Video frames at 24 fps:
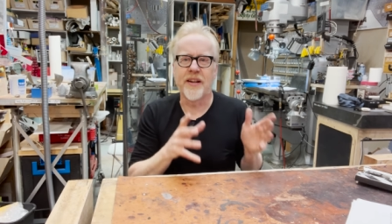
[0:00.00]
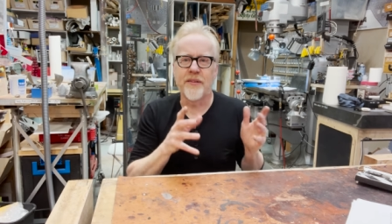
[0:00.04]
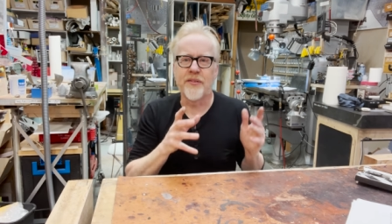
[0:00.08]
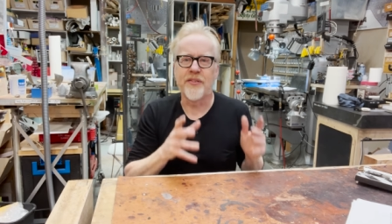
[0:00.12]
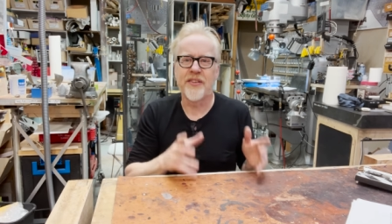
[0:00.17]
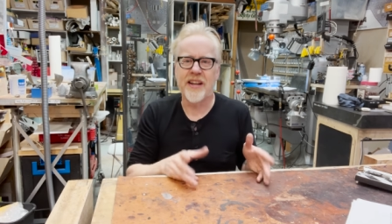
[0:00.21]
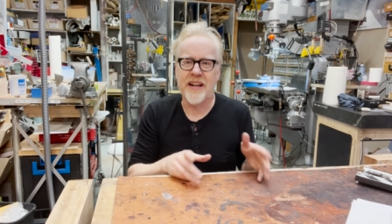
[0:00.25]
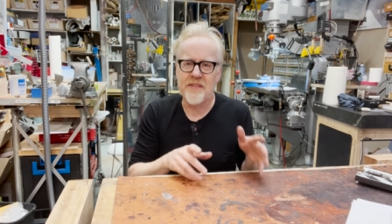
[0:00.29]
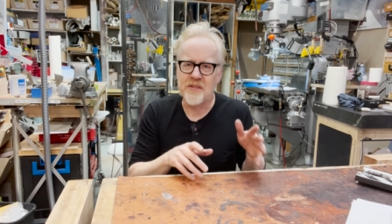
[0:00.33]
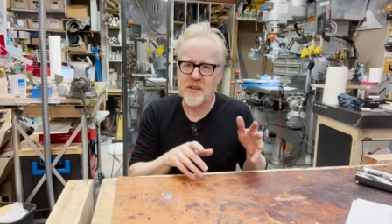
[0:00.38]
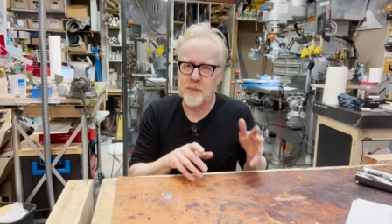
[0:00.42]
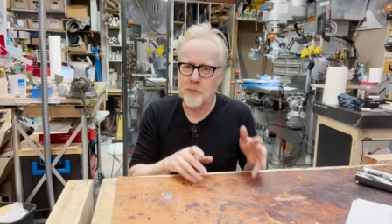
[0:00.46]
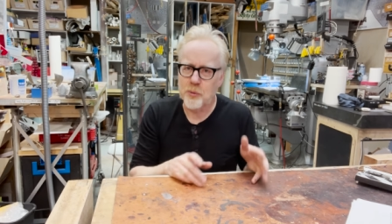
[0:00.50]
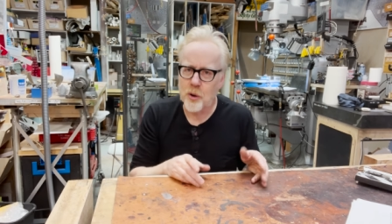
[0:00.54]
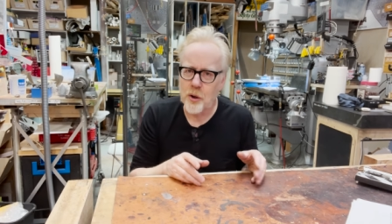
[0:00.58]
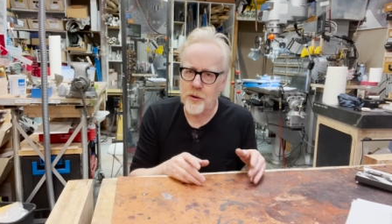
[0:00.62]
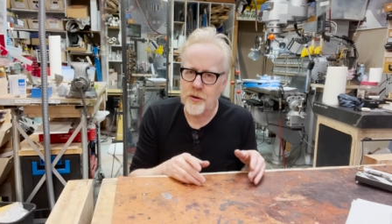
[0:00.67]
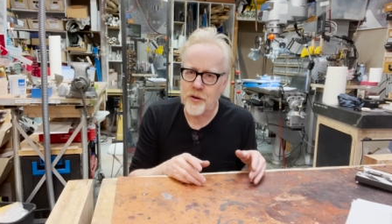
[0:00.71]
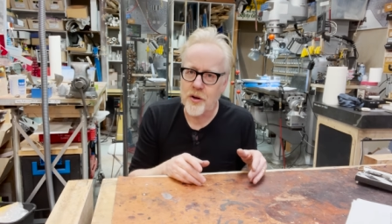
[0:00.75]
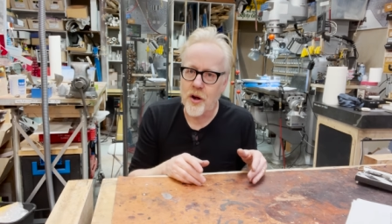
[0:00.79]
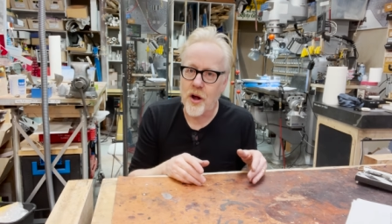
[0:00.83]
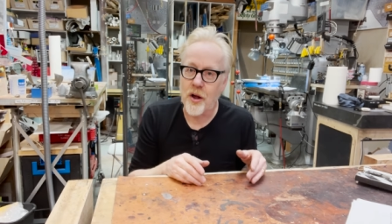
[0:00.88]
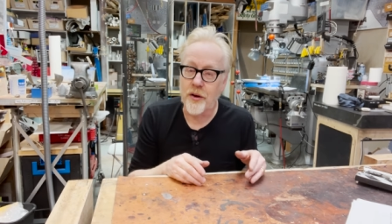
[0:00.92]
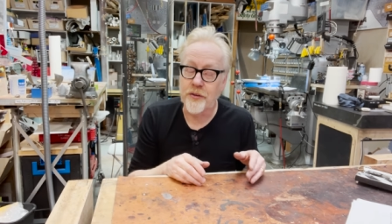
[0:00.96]
of safety
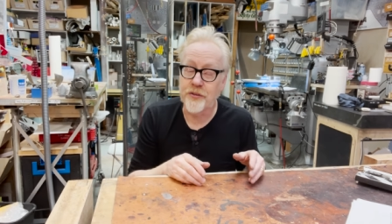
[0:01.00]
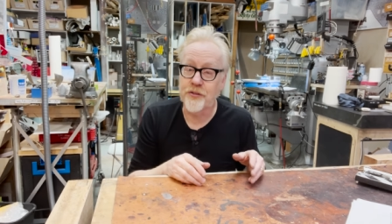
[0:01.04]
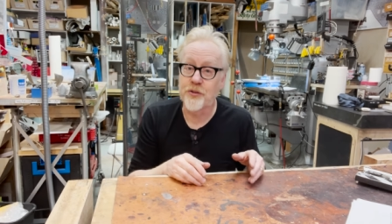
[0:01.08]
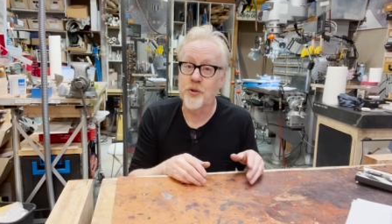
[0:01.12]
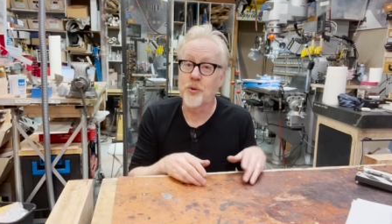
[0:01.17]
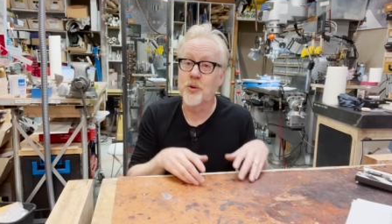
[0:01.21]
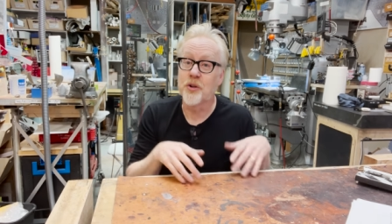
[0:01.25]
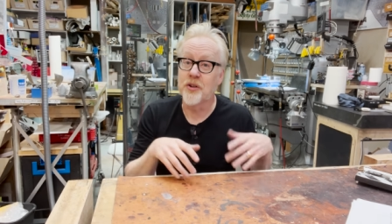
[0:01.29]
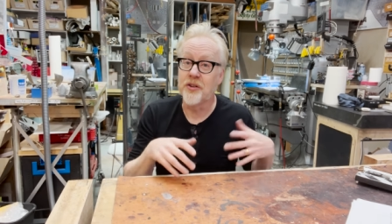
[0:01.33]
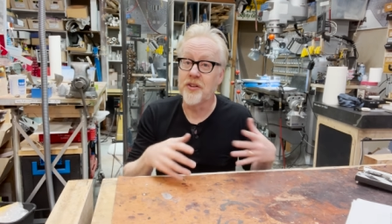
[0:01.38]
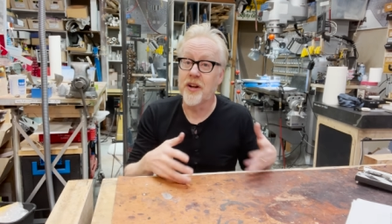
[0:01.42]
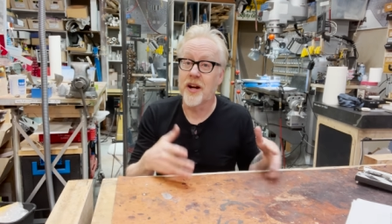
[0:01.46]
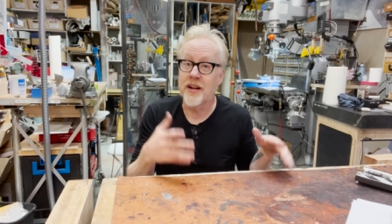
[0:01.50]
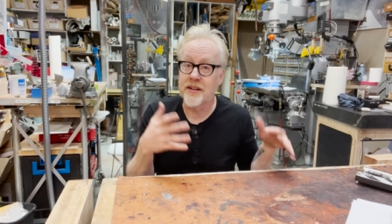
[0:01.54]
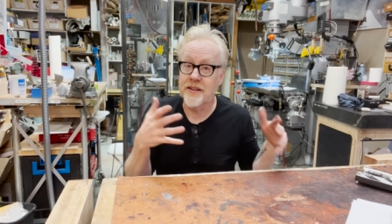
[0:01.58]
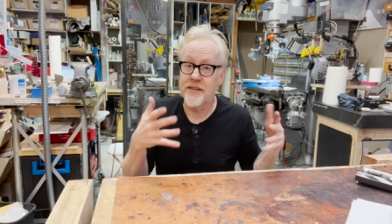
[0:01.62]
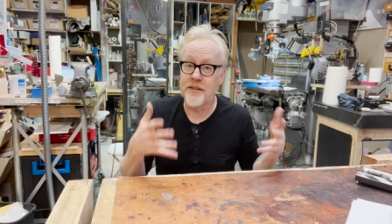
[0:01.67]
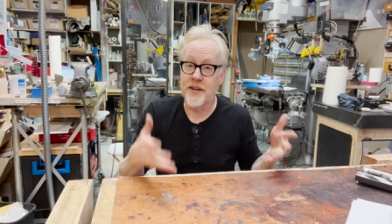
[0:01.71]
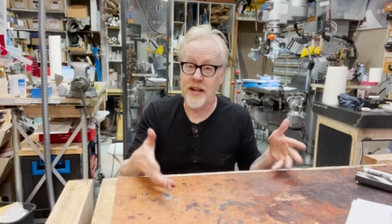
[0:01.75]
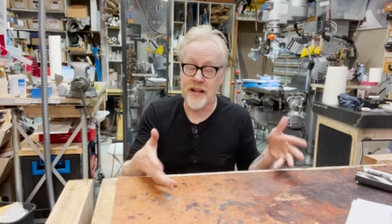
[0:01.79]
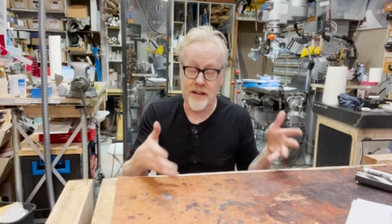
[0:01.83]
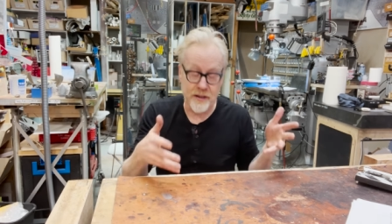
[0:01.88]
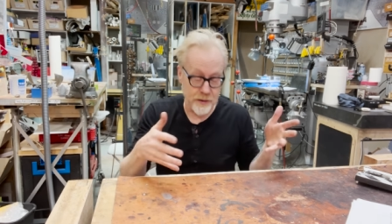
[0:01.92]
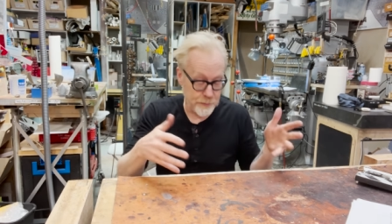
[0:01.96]
protocols to conduct
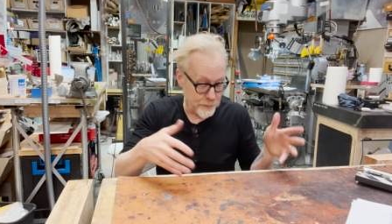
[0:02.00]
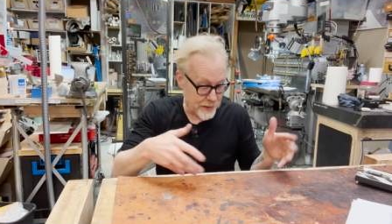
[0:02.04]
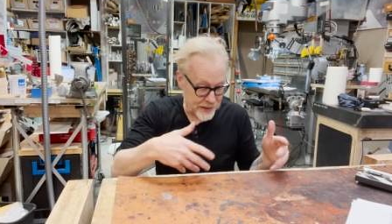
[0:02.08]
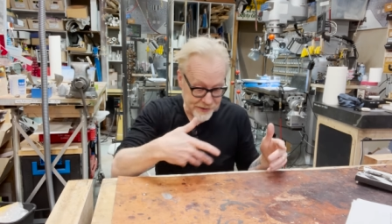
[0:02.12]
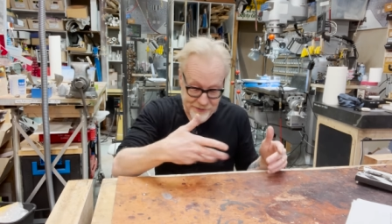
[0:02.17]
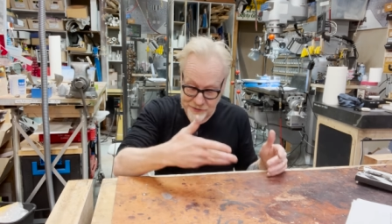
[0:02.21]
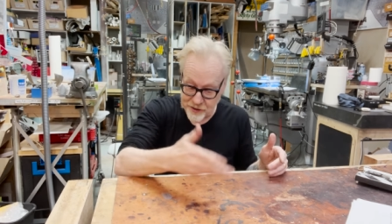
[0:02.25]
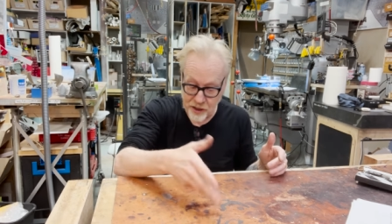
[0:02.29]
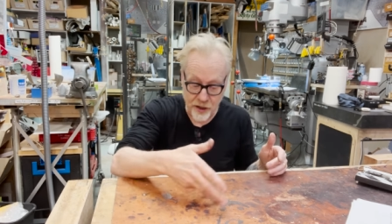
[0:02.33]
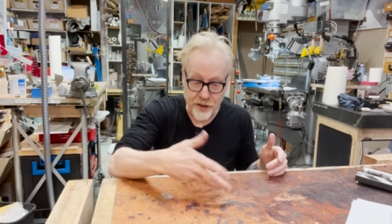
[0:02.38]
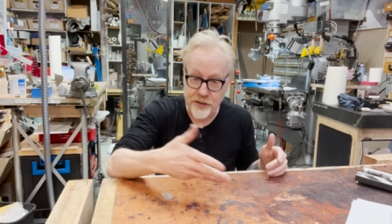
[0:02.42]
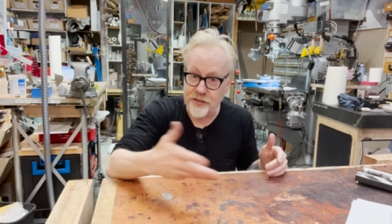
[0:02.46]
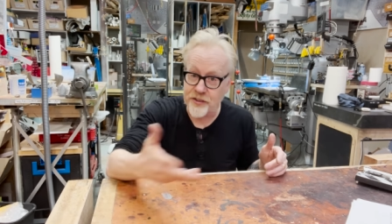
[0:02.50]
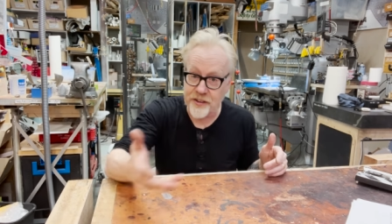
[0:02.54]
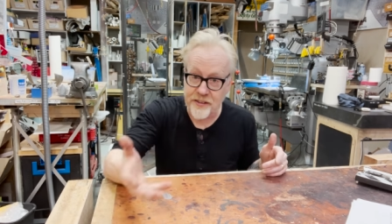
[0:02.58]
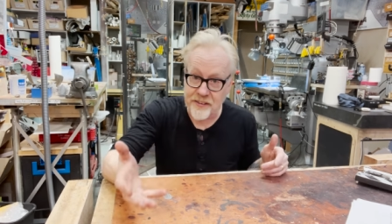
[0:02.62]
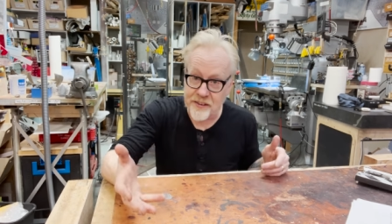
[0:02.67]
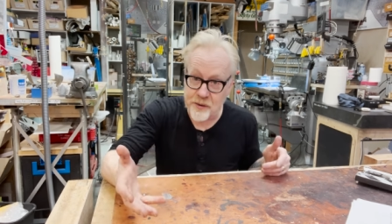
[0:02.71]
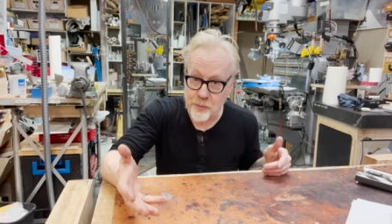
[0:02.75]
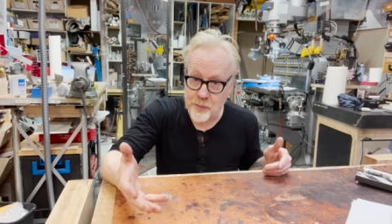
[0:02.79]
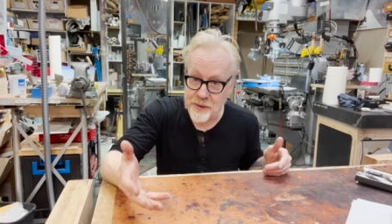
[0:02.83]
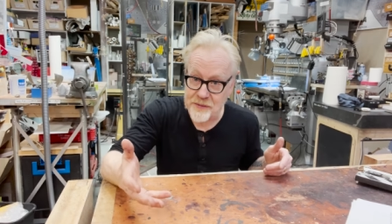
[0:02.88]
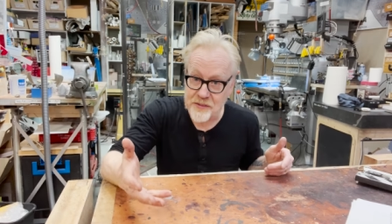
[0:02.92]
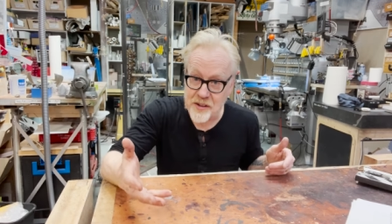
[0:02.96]
the methodologies
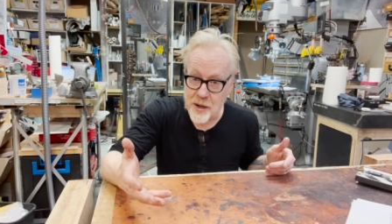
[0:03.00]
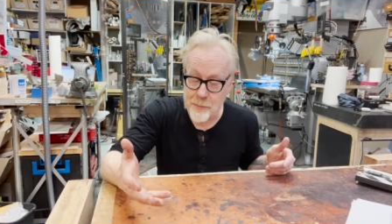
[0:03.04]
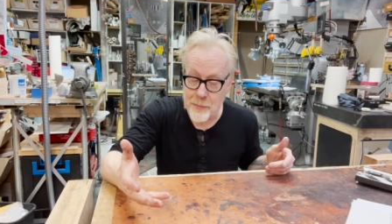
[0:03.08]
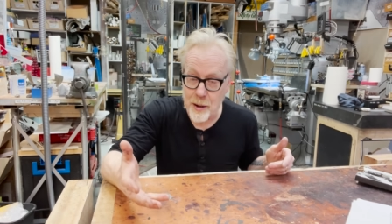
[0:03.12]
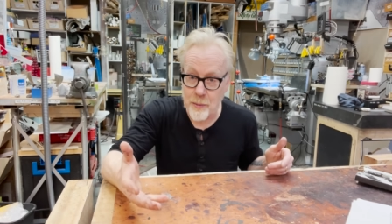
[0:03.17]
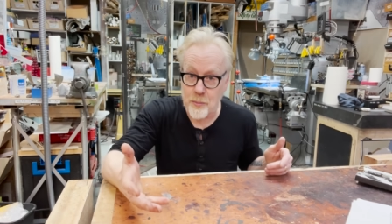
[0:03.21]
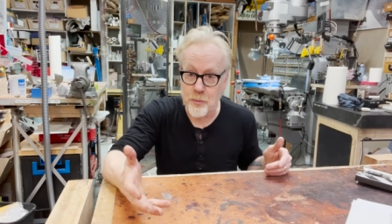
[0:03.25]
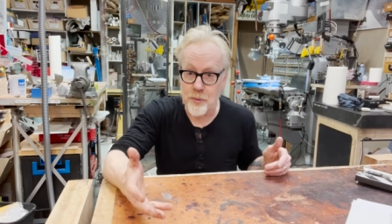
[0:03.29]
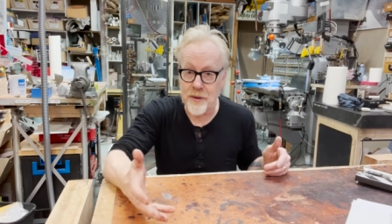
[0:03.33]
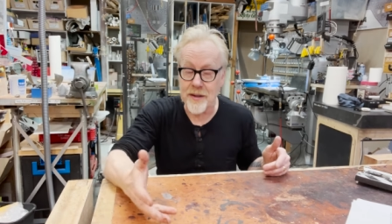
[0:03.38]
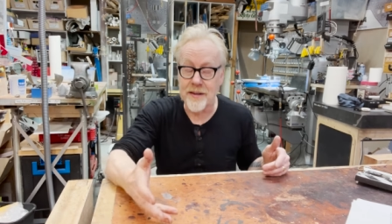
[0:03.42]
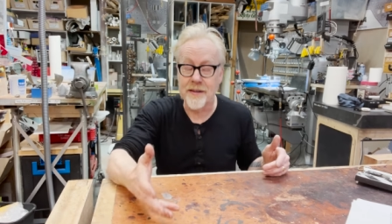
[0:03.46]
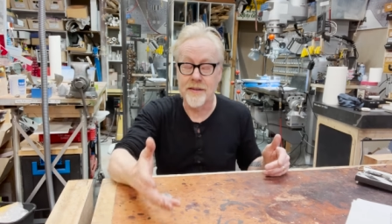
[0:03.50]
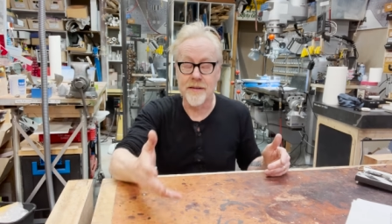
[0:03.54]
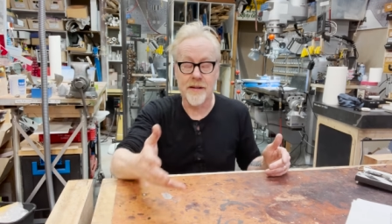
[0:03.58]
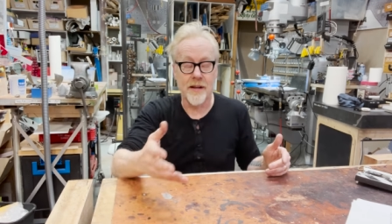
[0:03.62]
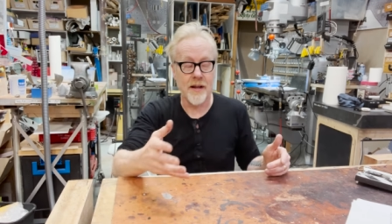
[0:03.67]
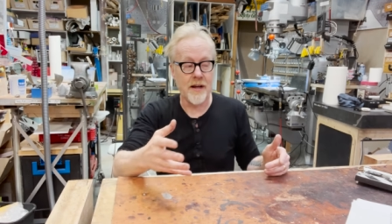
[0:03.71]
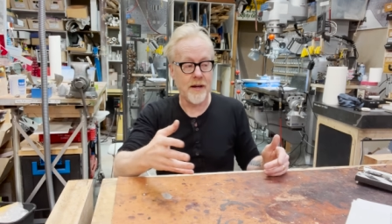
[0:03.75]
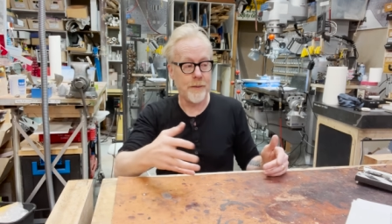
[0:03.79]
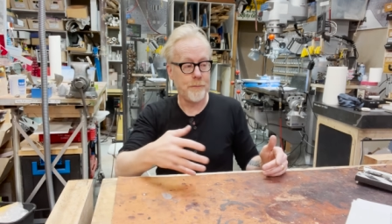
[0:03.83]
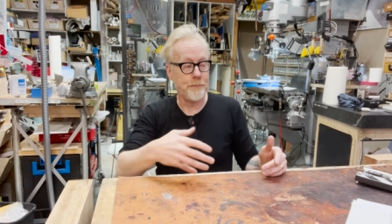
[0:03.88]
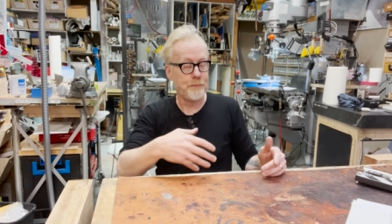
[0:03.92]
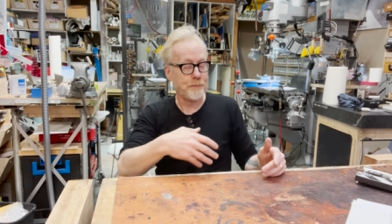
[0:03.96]
that we've come up with
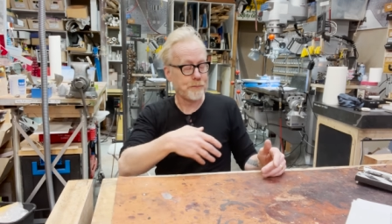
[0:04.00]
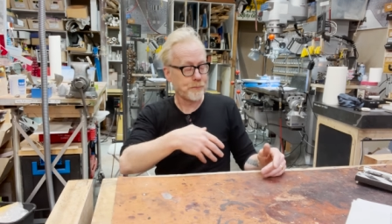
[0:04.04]
uh,